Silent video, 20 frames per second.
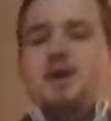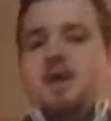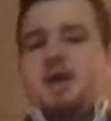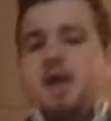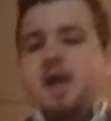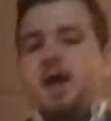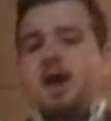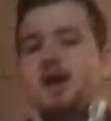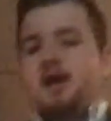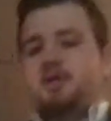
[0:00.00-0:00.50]

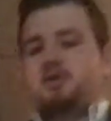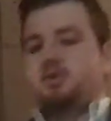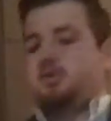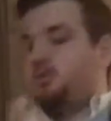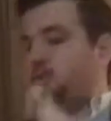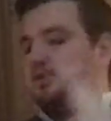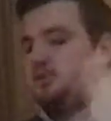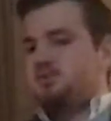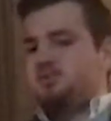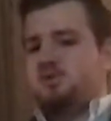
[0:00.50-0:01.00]

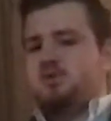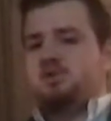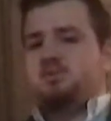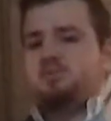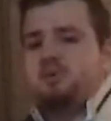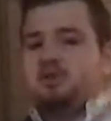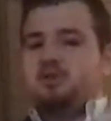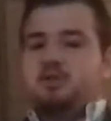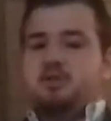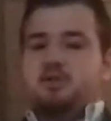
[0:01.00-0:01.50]
or some just
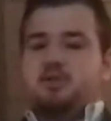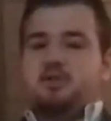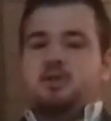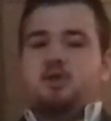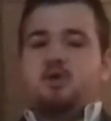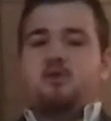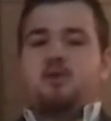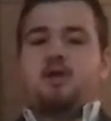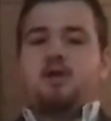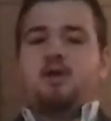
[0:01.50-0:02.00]
business
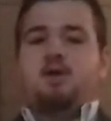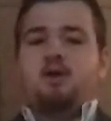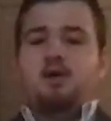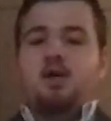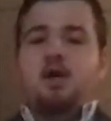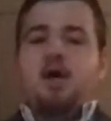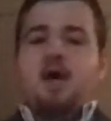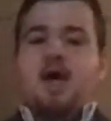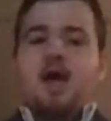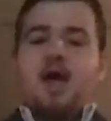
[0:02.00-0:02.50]
clothing,
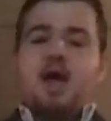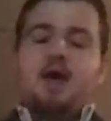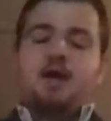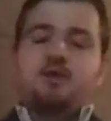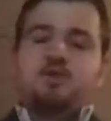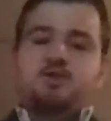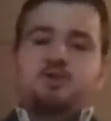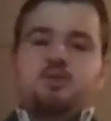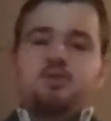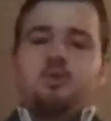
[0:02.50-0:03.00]

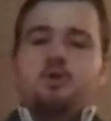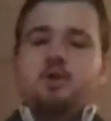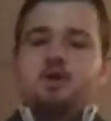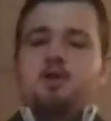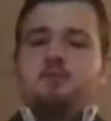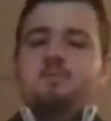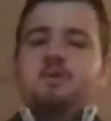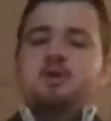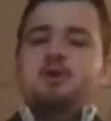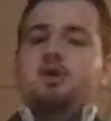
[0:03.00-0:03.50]
as you are going
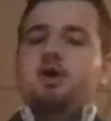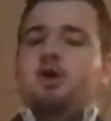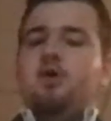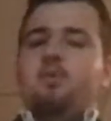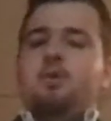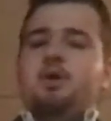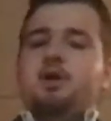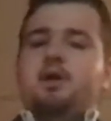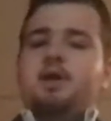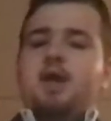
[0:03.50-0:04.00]
to be
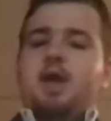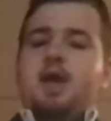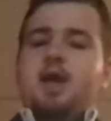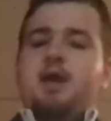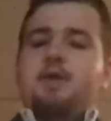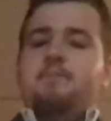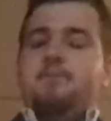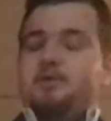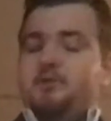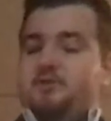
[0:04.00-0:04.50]
going
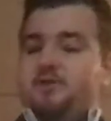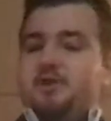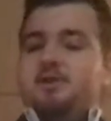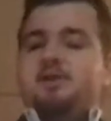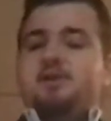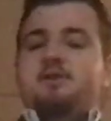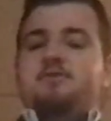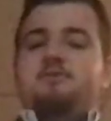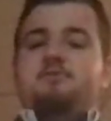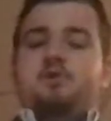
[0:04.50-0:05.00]
and
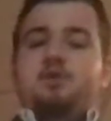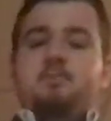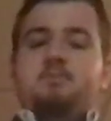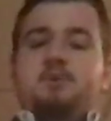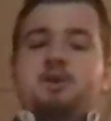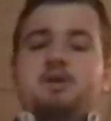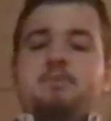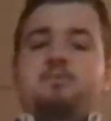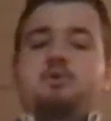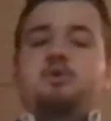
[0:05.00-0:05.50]
presenting in front of
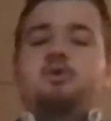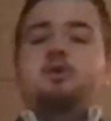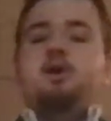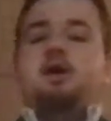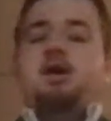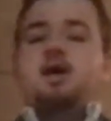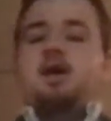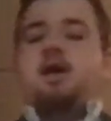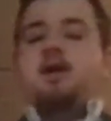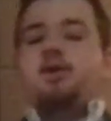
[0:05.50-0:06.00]
people,
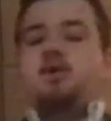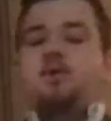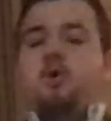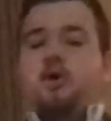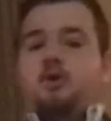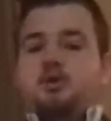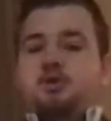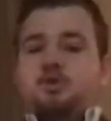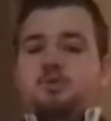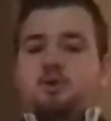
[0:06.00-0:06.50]
and you
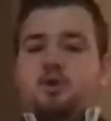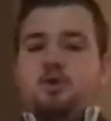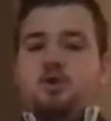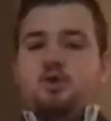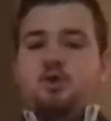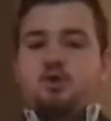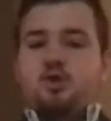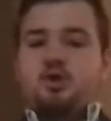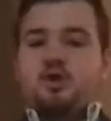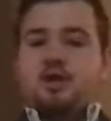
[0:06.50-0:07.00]
always want to
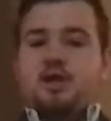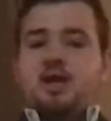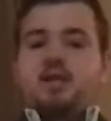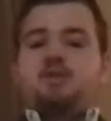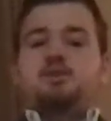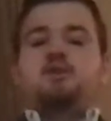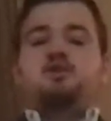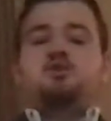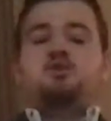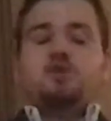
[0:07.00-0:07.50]
look
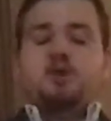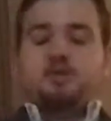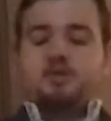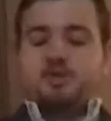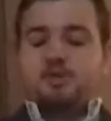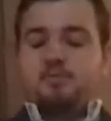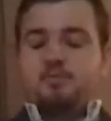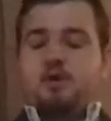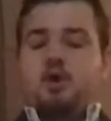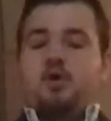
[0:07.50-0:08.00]
nice and dress
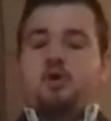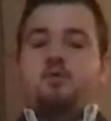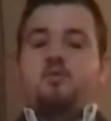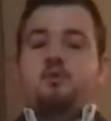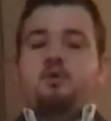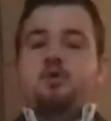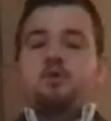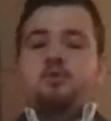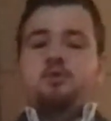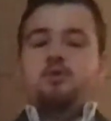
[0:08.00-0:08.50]
the part
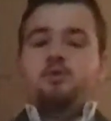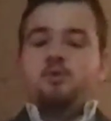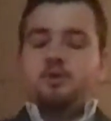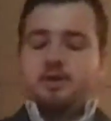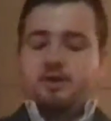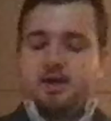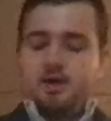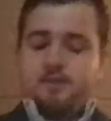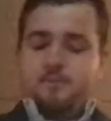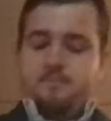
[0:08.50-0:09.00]
when you're doing that.